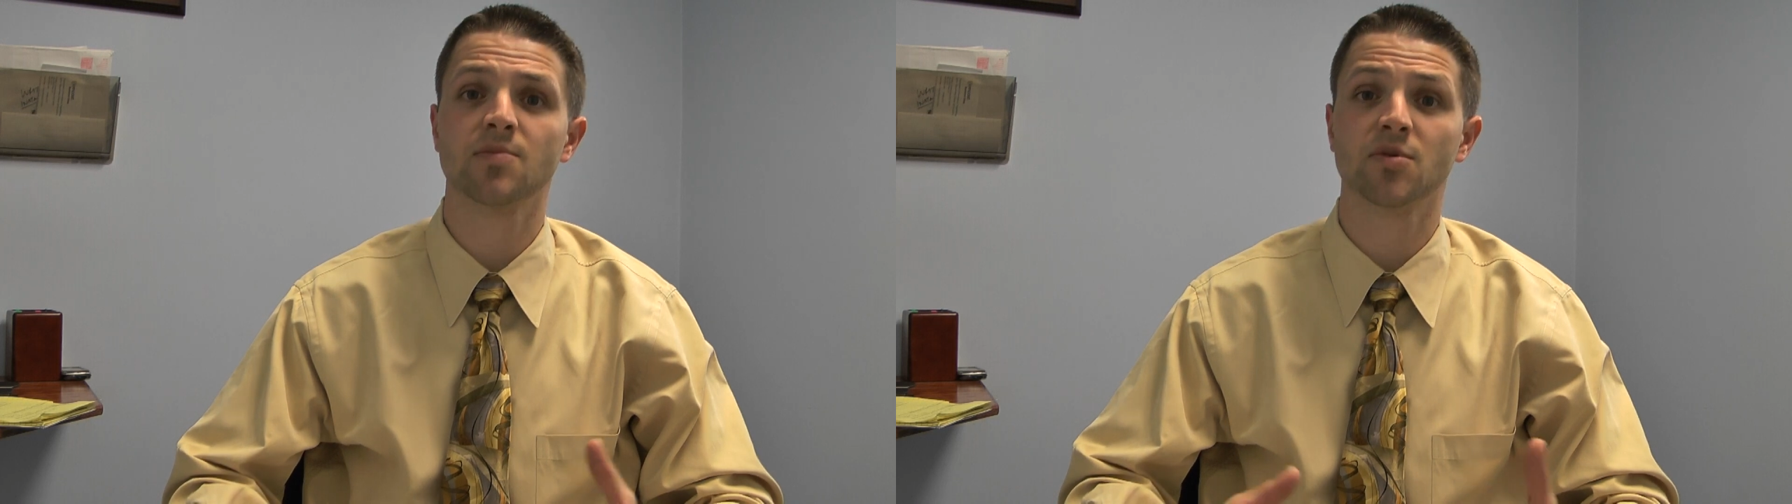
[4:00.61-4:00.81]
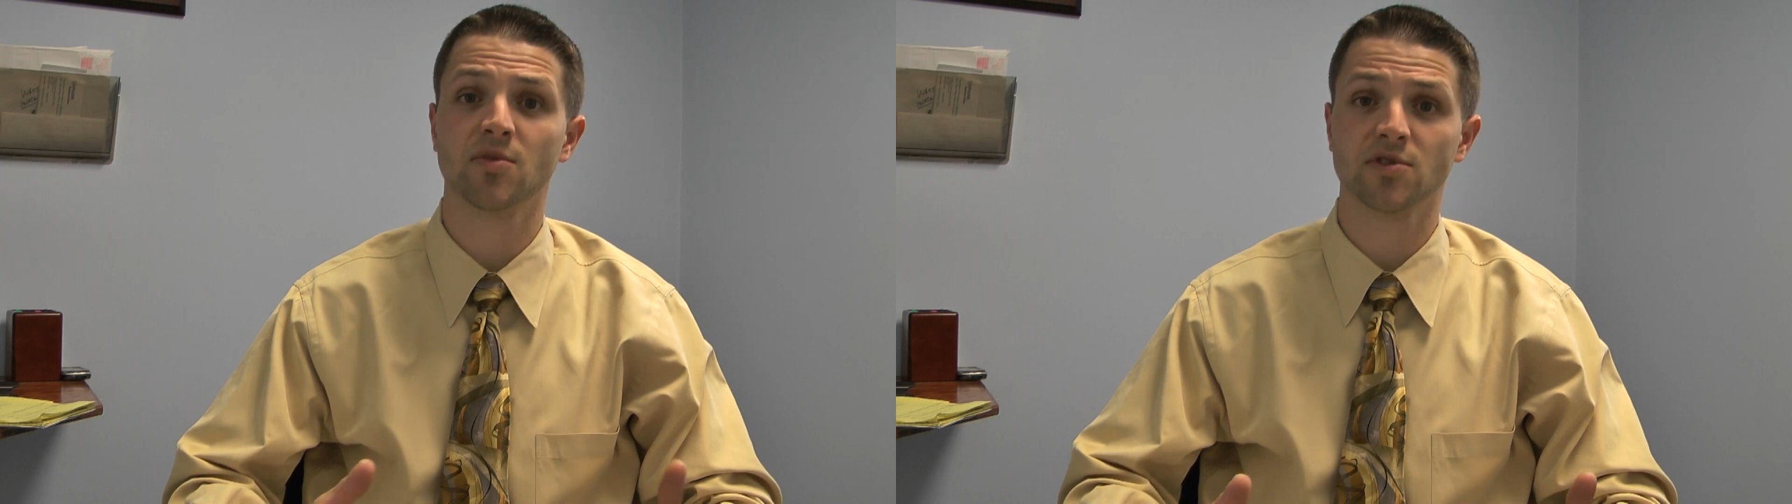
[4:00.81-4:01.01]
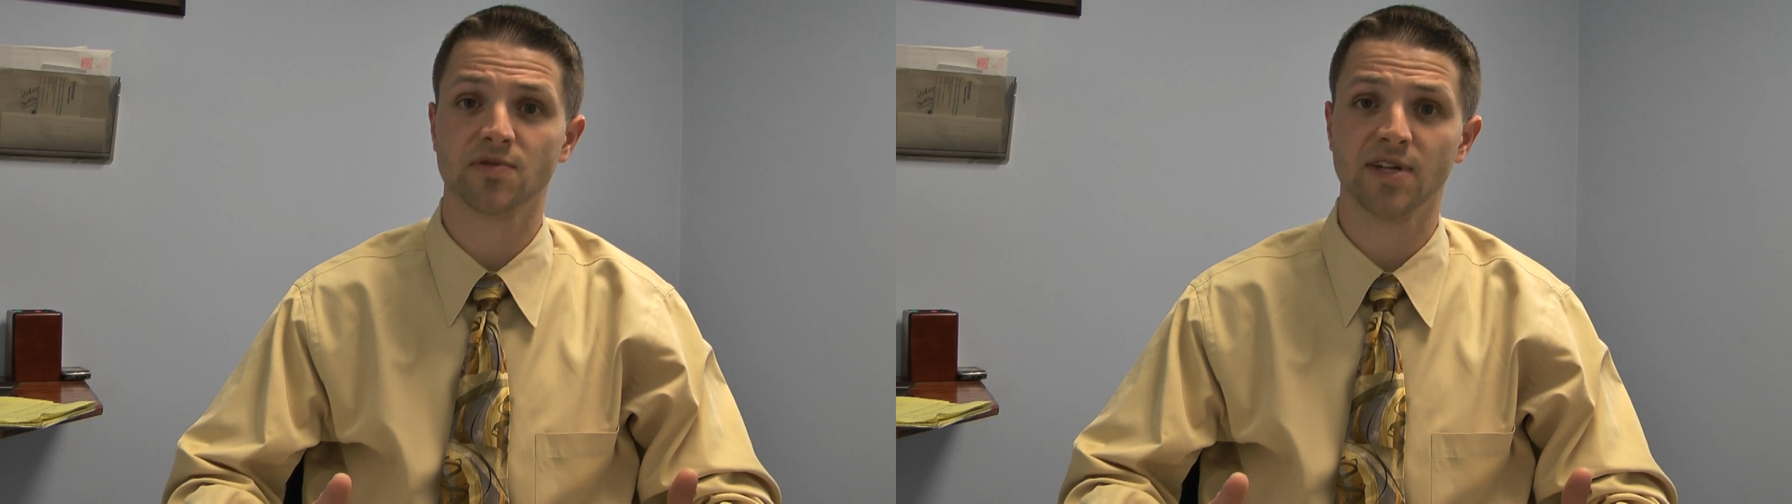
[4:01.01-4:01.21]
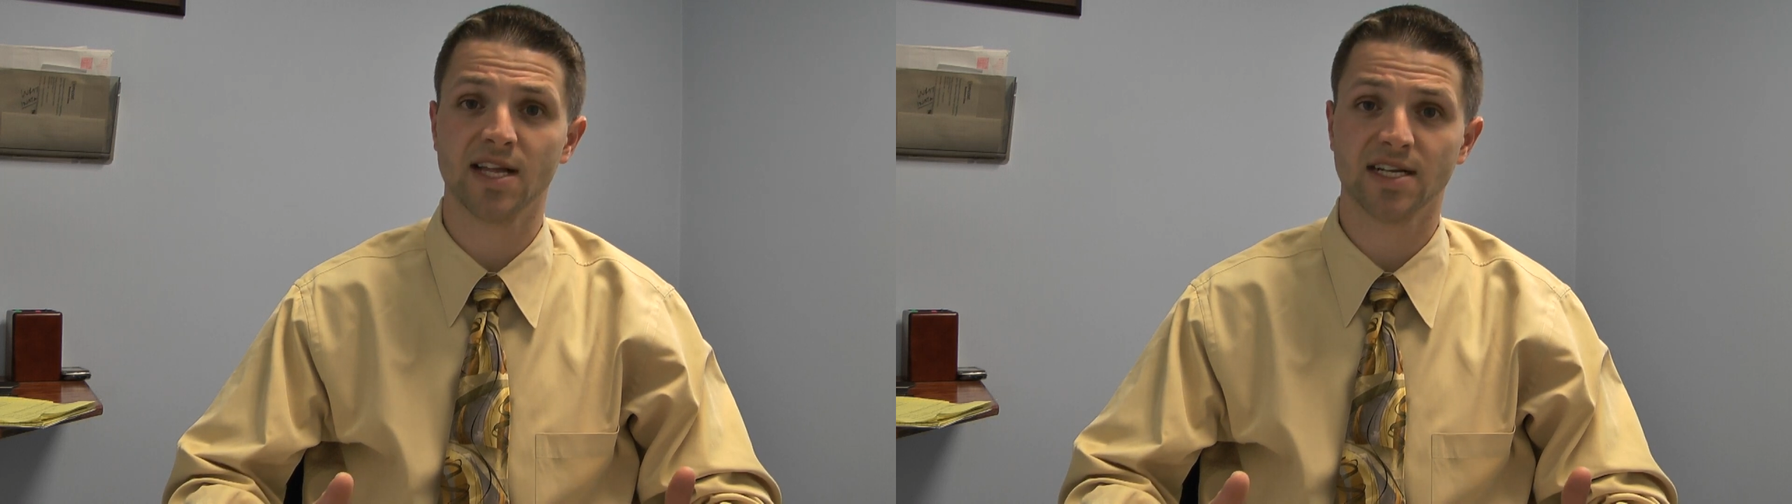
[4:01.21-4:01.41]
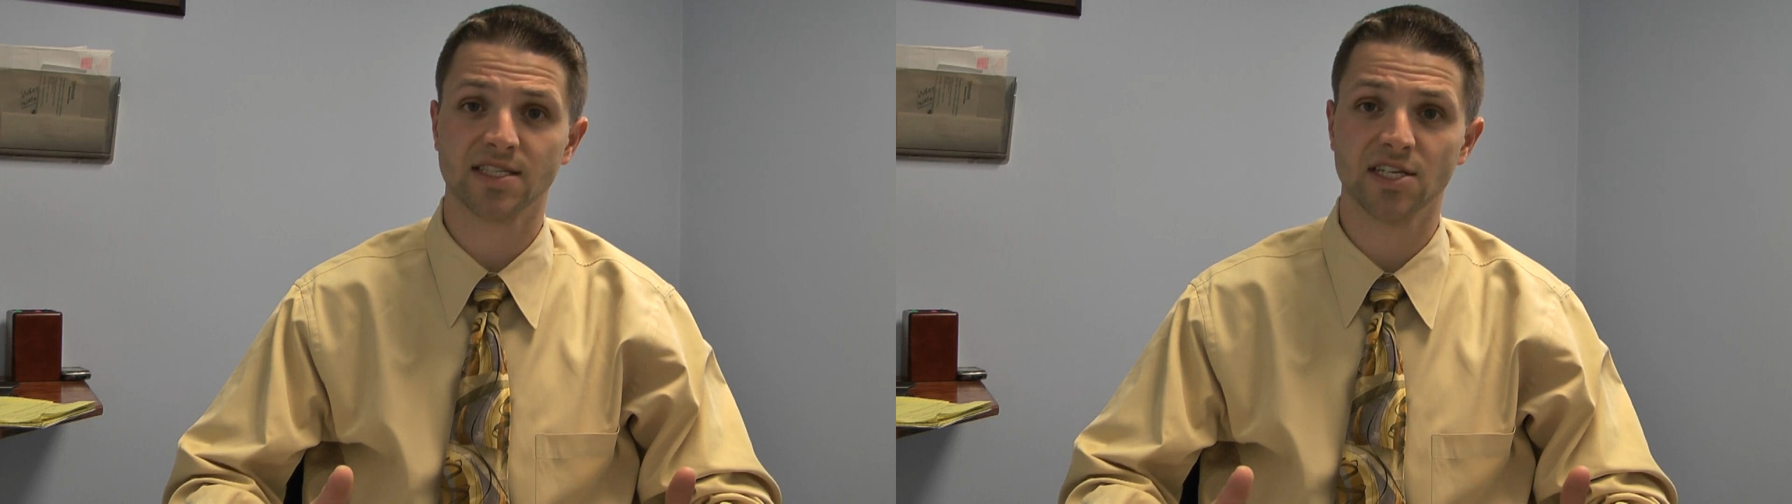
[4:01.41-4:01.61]
that promotes
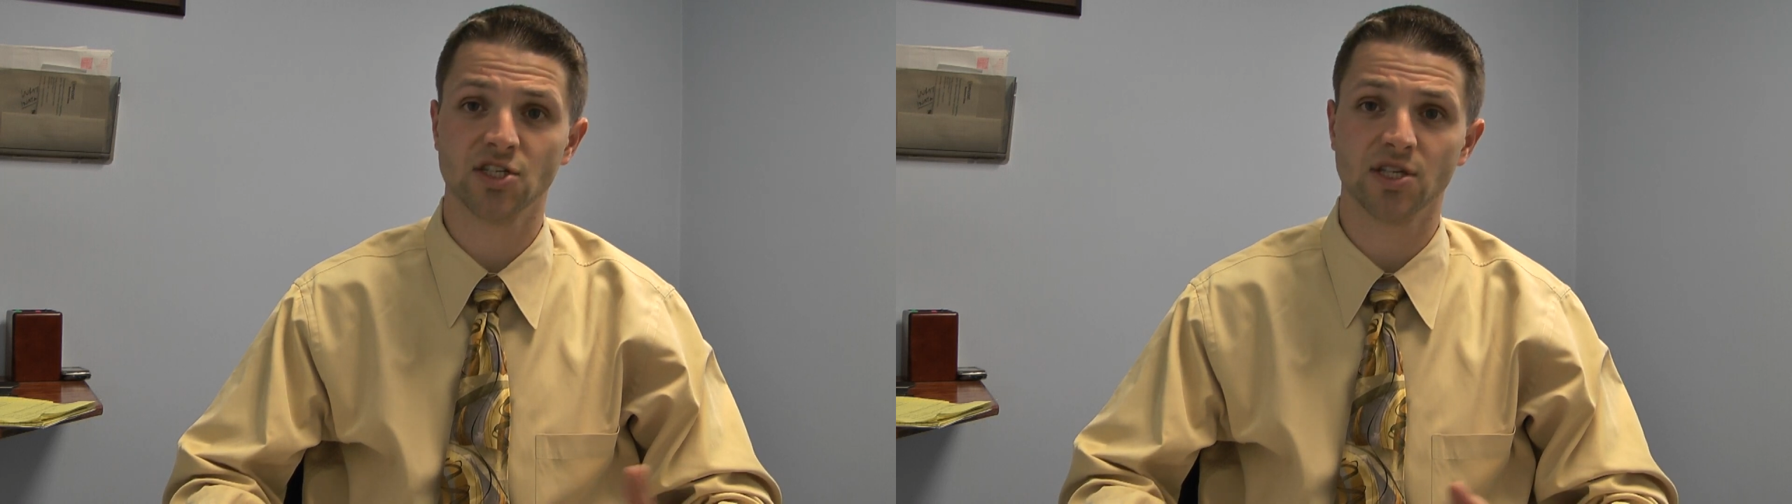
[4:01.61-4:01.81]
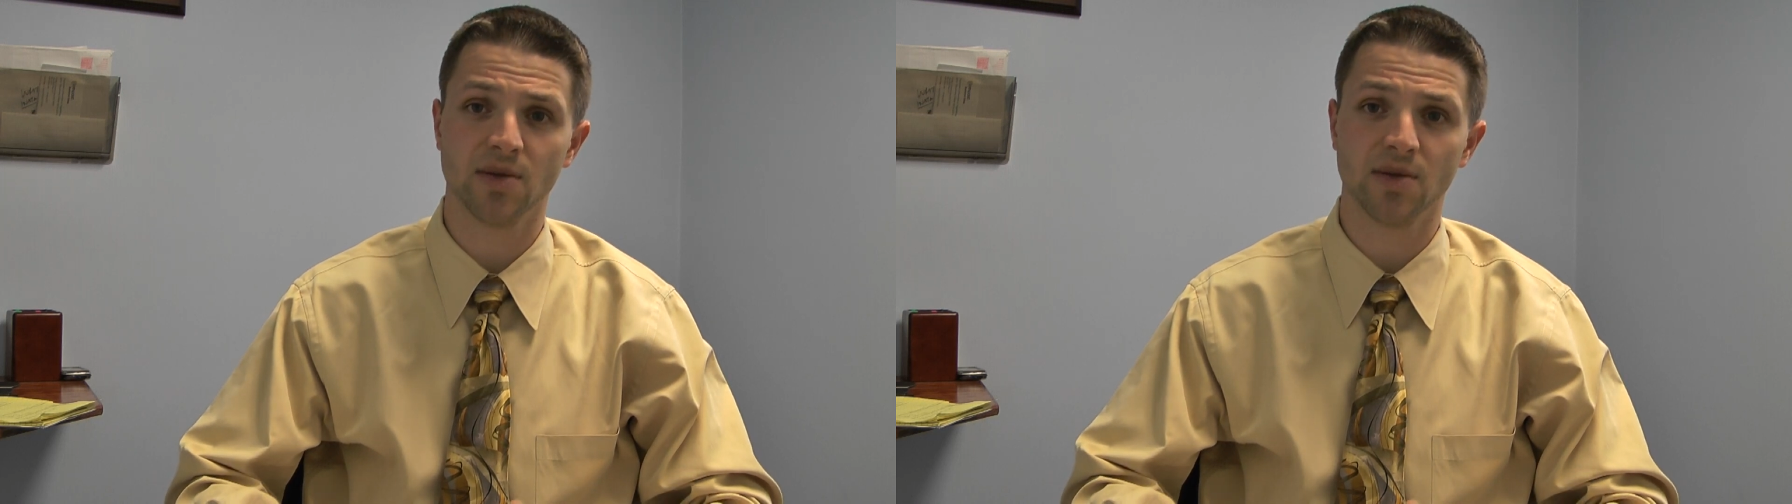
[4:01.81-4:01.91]
relaxation.